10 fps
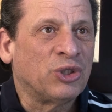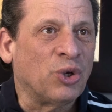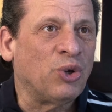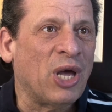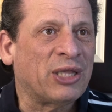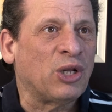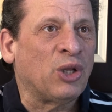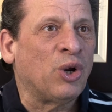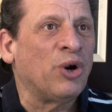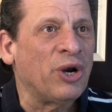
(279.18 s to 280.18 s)
So you have to
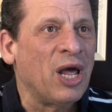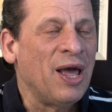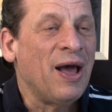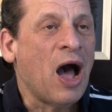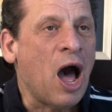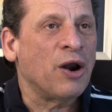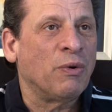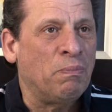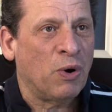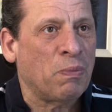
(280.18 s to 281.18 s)
learn how to
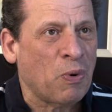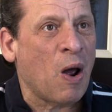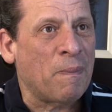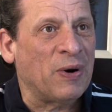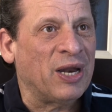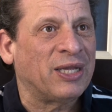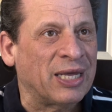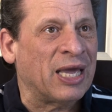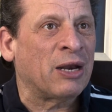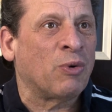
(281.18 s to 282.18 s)
book properly to
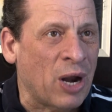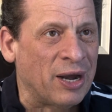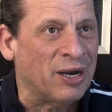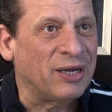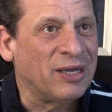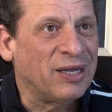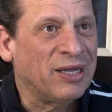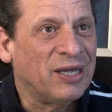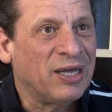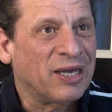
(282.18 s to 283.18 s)
get a run.
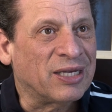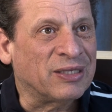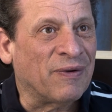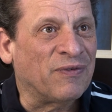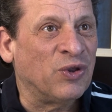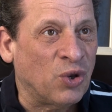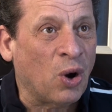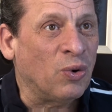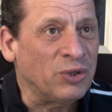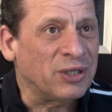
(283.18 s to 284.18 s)
Because if you
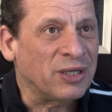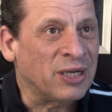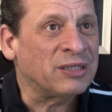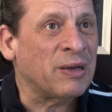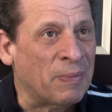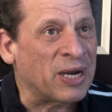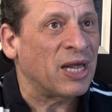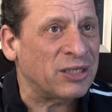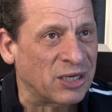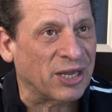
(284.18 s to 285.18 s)
don't, then somebody
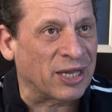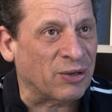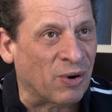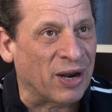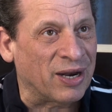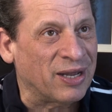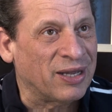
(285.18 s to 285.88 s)
else will get the run.